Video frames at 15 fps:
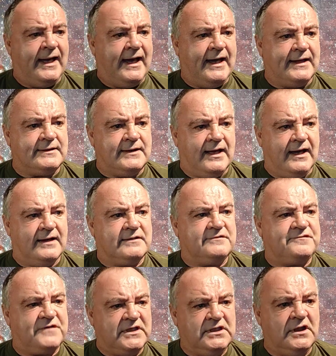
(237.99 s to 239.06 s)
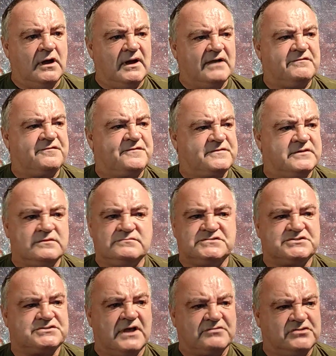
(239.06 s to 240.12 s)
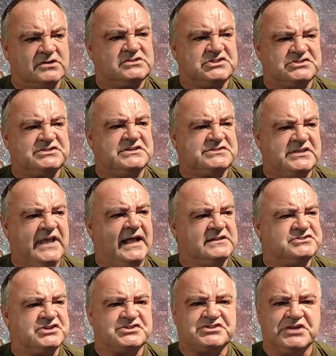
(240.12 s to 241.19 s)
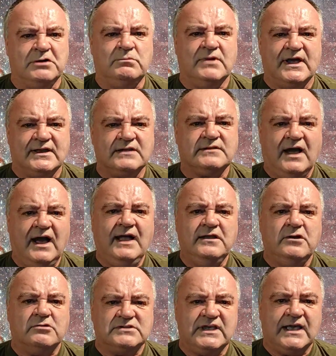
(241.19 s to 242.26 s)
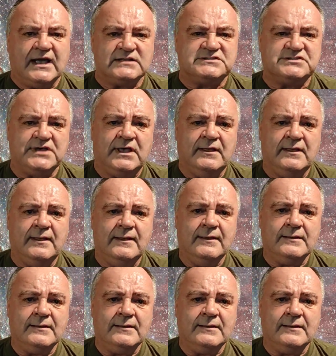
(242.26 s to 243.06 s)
And I thought there's the answer somewhere. And I thought, I know the answer.